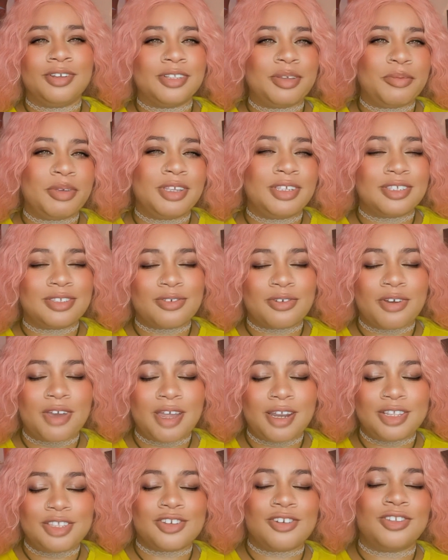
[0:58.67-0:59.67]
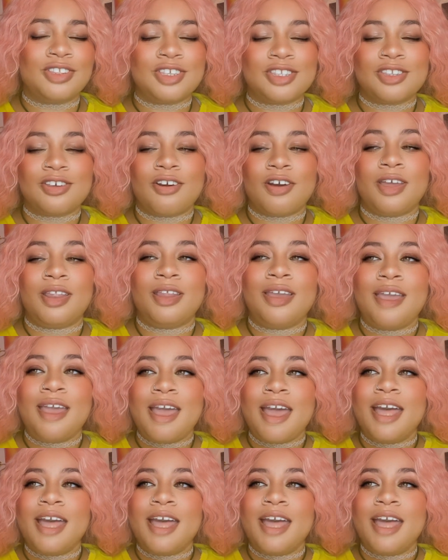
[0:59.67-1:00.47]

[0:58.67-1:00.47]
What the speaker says: Let me just go ahead and turn this on.